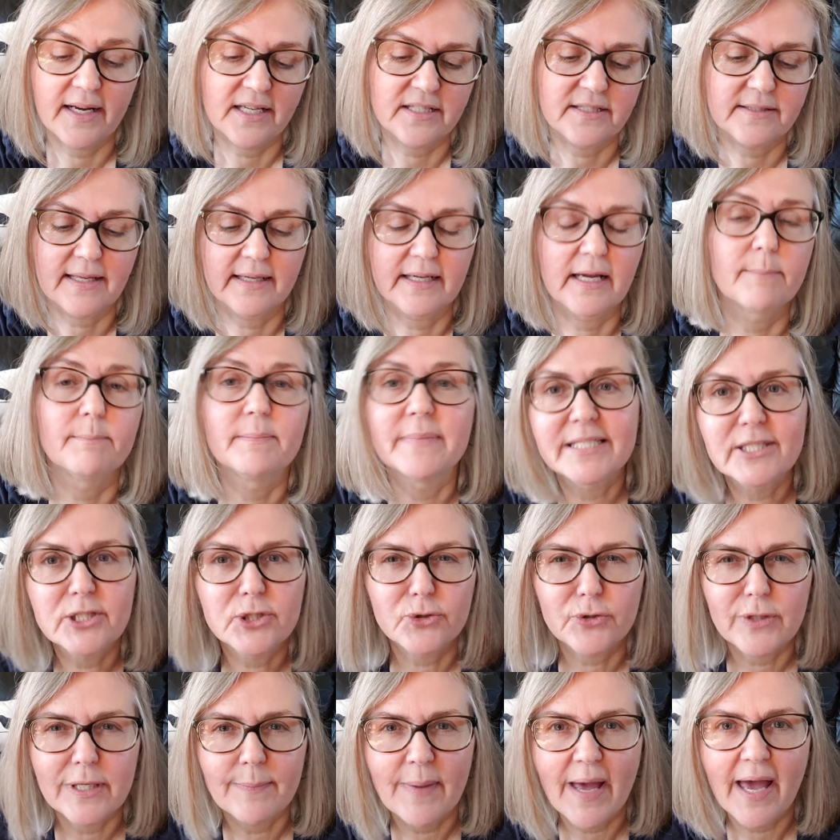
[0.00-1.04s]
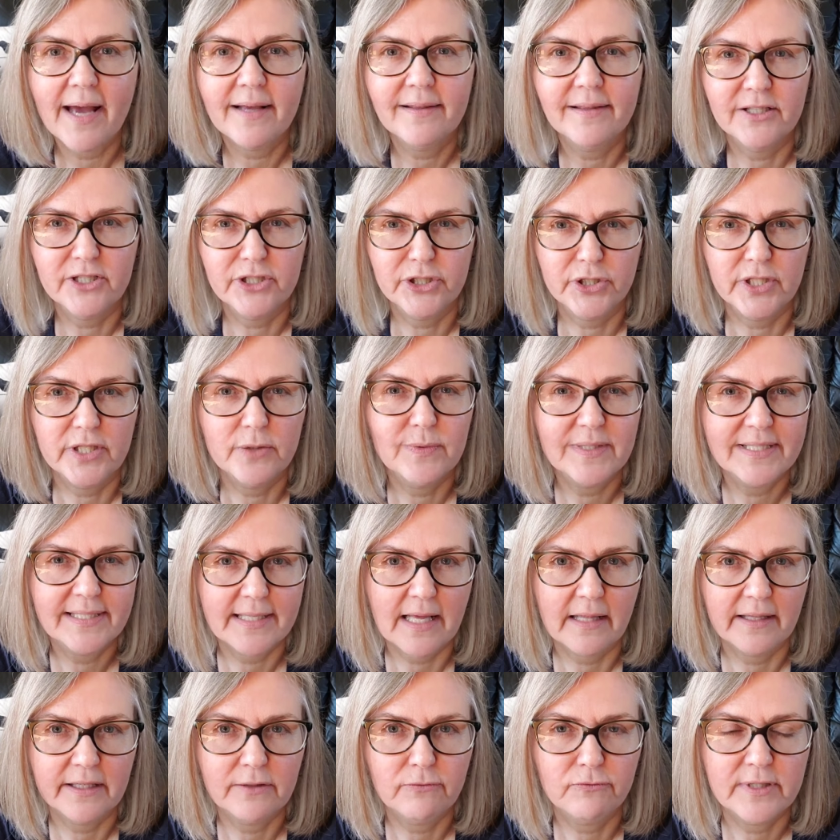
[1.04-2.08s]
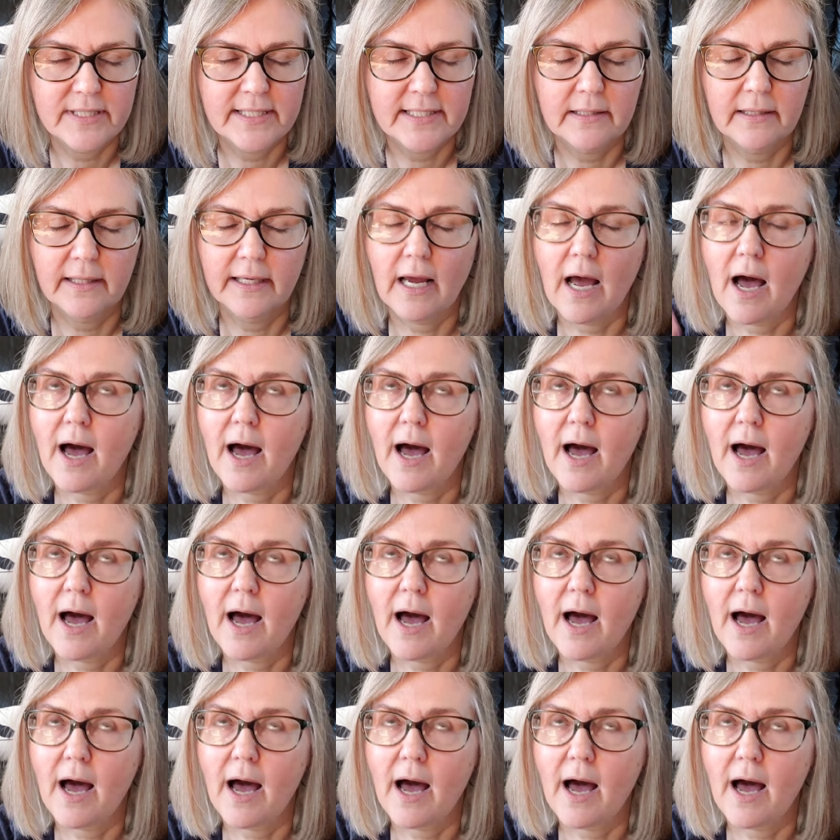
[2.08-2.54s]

guess like a mystery bag that Judy was selling recently.